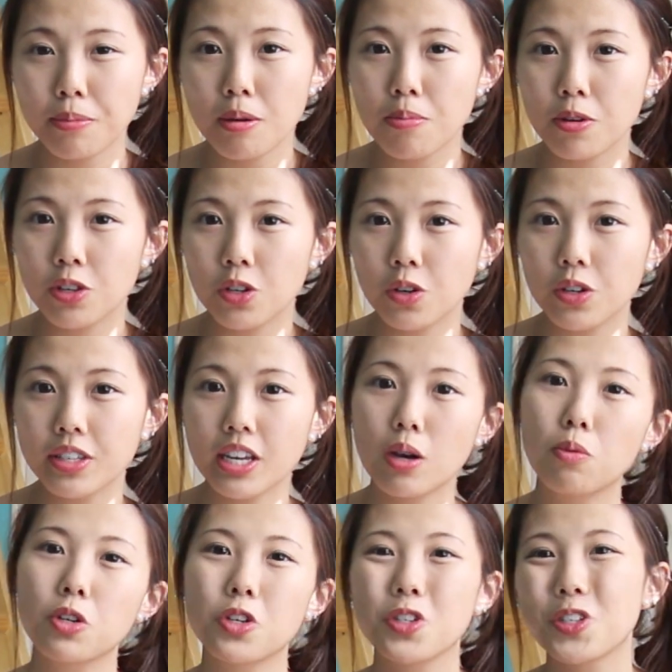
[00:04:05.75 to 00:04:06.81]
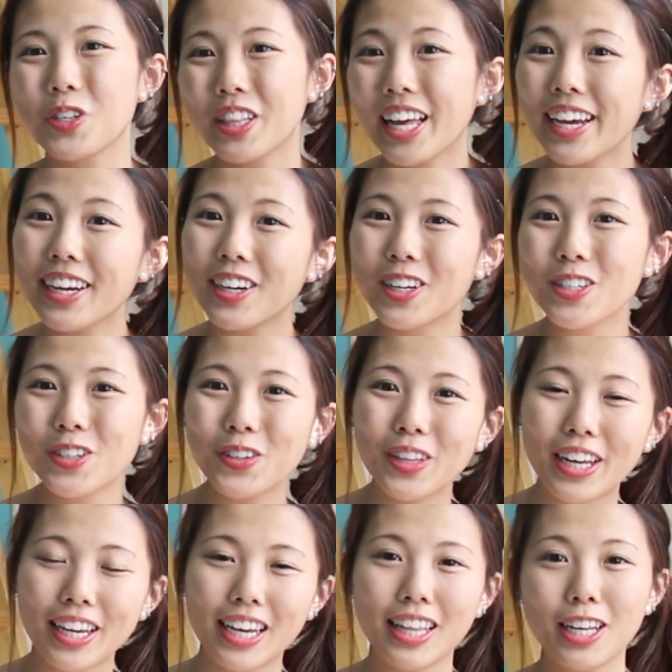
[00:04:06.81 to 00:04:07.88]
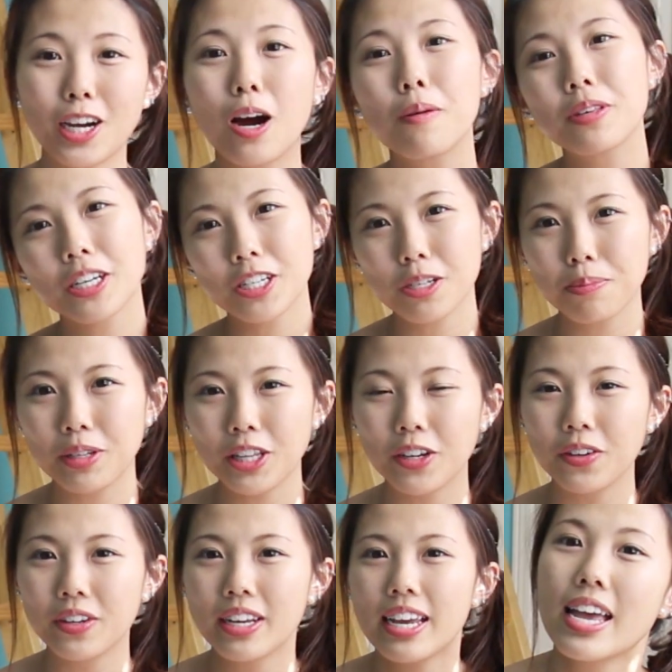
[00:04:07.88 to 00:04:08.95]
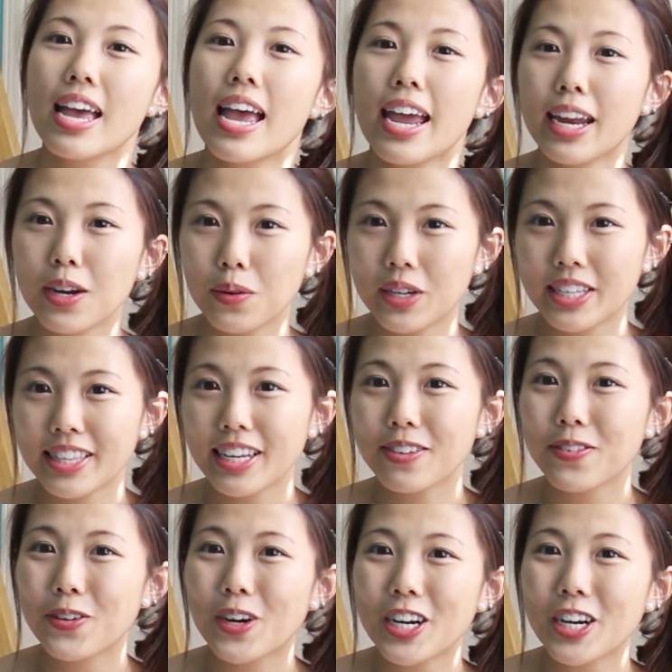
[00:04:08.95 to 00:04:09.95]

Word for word: in MapleStory and which ones you like or don't like in the comment sections below. Anyways, thanks for